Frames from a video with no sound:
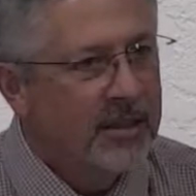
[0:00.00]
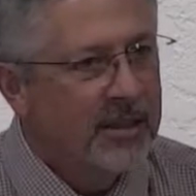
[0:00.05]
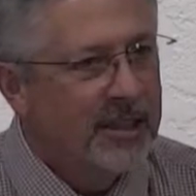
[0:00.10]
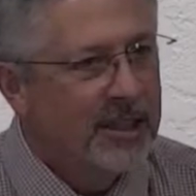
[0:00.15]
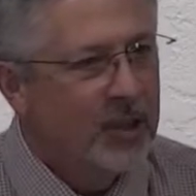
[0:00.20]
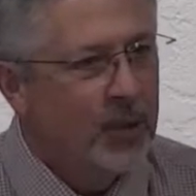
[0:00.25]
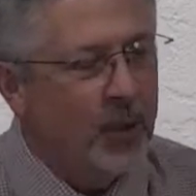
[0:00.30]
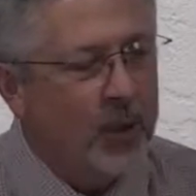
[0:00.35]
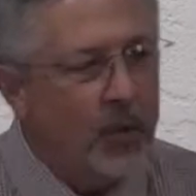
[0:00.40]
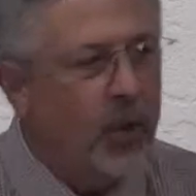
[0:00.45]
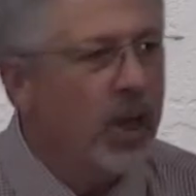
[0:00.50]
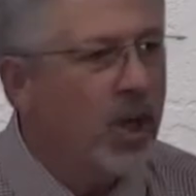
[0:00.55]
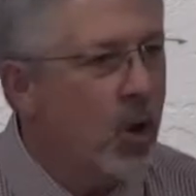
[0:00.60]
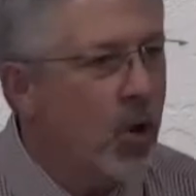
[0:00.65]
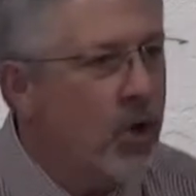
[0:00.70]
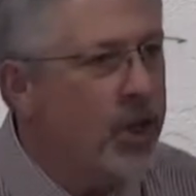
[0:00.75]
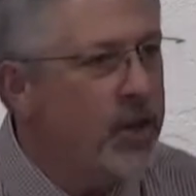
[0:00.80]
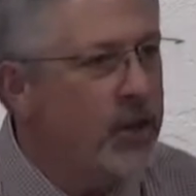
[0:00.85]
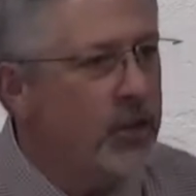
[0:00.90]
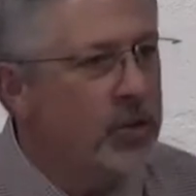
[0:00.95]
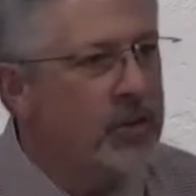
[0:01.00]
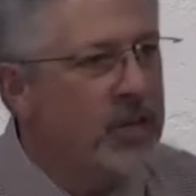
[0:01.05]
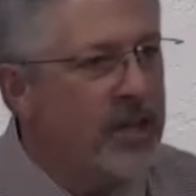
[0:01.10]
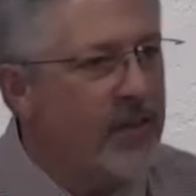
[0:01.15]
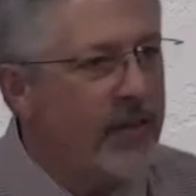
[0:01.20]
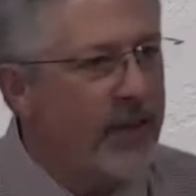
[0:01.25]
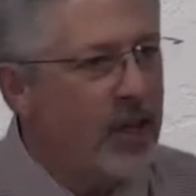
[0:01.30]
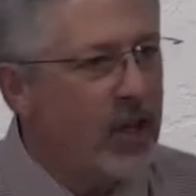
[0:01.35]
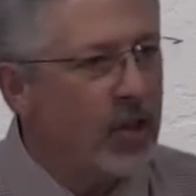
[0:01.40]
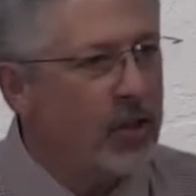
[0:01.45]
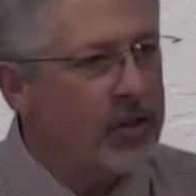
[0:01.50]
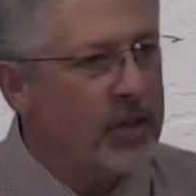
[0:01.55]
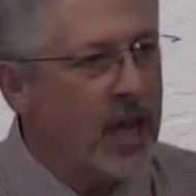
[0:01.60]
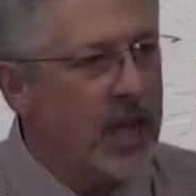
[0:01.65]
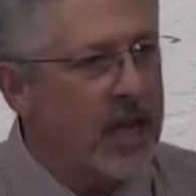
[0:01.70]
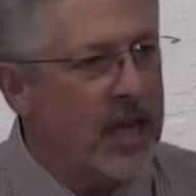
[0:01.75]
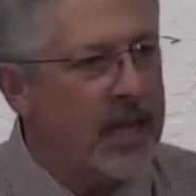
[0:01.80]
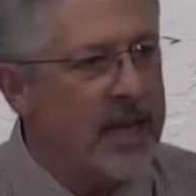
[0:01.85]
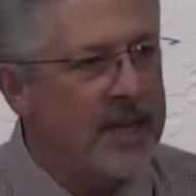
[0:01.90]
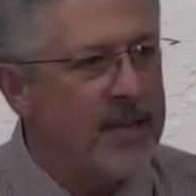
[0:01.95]
When we're going through difficult
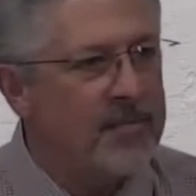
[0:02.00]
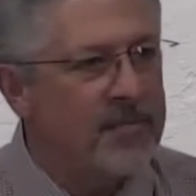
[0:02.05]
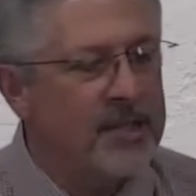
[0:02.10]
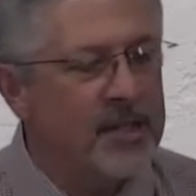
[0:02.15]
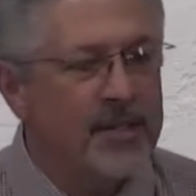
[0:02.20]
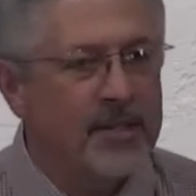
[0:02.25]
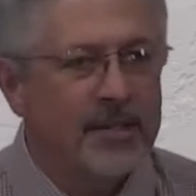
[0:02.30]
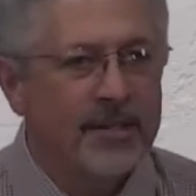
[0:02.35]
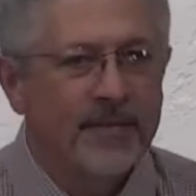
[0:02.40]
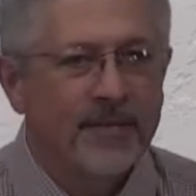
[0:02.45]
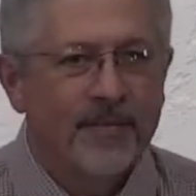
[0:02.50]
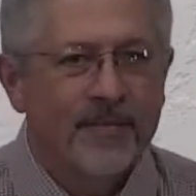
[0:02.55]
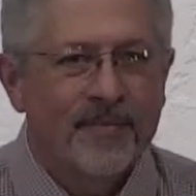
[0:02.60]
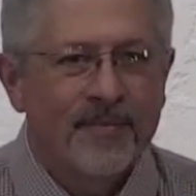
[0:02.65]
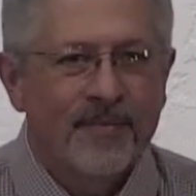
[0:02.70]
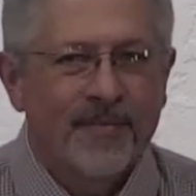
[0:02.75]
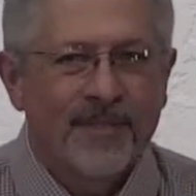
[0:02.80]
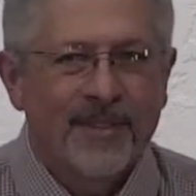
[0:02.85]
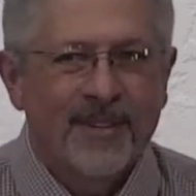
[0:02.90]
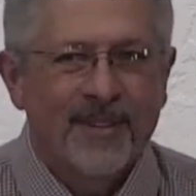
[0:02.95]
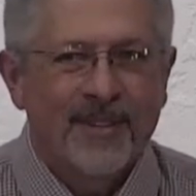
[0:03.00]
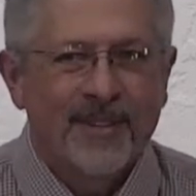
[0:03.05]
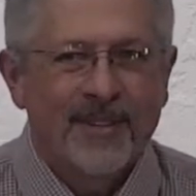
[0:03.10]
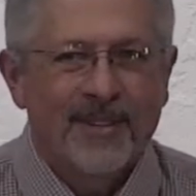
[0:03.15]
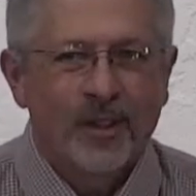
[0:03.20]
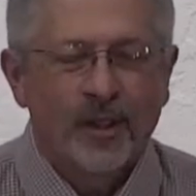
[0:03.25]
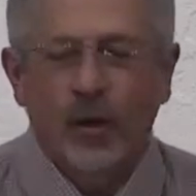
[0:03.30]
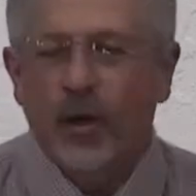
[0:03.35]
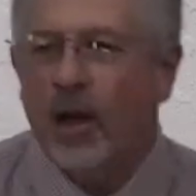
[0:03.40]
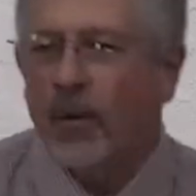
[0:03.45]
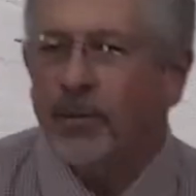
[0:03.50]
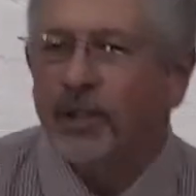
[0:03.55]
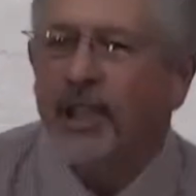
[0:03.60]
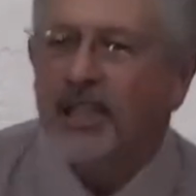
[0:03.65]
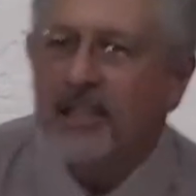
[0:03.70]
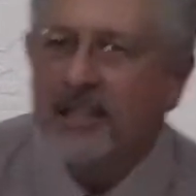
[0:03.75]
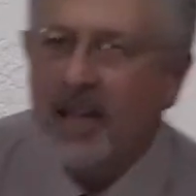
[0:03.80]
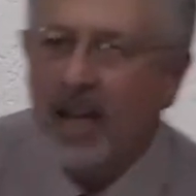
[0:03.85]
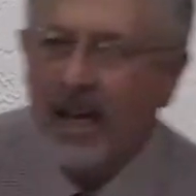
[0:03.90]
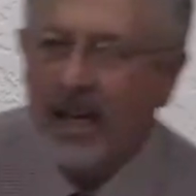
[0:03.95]
times,
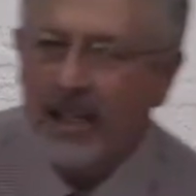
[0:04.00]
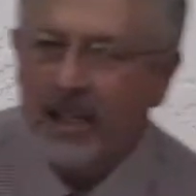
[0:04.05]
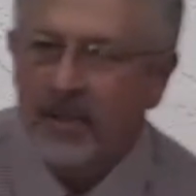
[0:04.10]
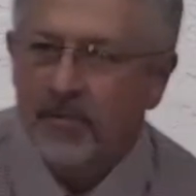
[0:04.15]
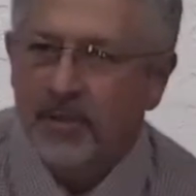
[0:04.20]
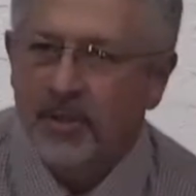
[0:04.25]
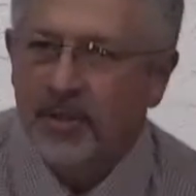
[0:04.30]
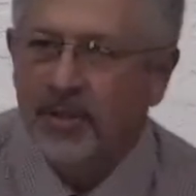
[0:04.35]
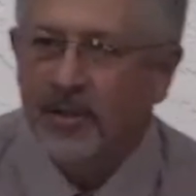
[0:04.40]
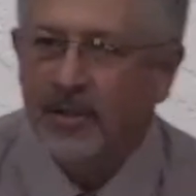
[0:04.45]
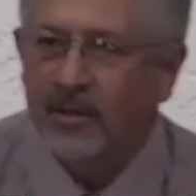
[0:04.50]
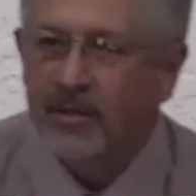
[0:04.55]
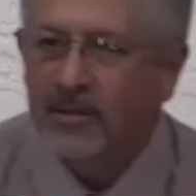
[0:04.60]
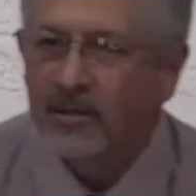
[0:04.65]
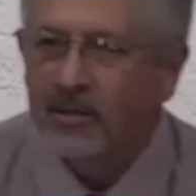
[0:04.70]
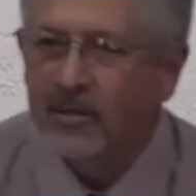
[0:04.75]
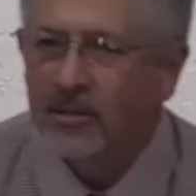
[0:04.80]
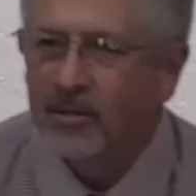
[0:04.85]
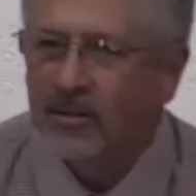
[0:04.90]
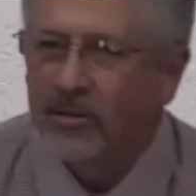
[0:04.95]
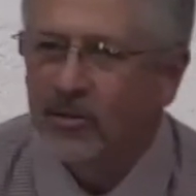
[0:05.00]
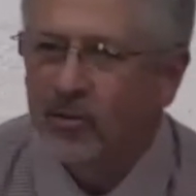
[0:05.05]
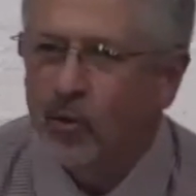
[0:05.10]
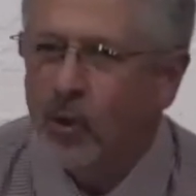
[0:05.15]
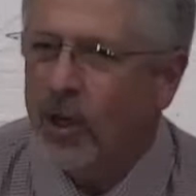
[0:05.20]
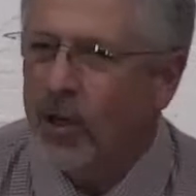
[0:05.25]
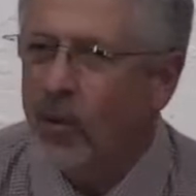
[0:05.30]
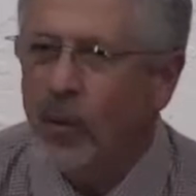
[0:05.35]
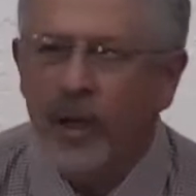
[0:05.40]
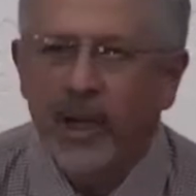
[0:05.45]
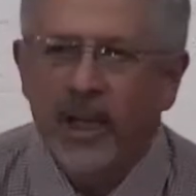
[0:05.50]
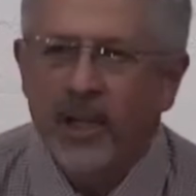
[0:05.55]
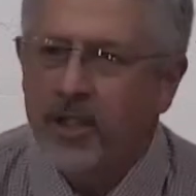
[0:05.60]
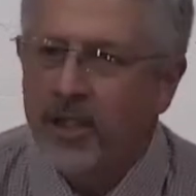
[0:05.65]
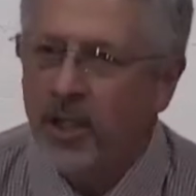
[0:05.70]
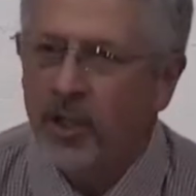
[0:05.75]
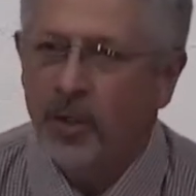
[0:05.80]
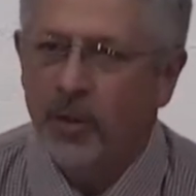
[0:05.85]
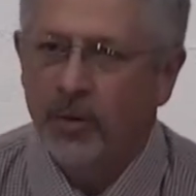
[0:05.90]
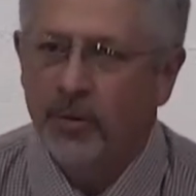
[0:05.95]
troubling times, what are we to
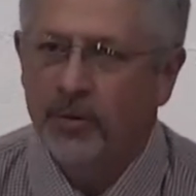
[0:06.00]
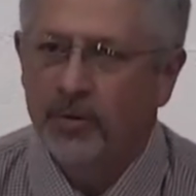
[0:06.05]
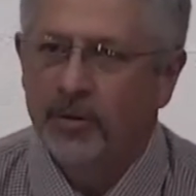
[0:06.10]
do?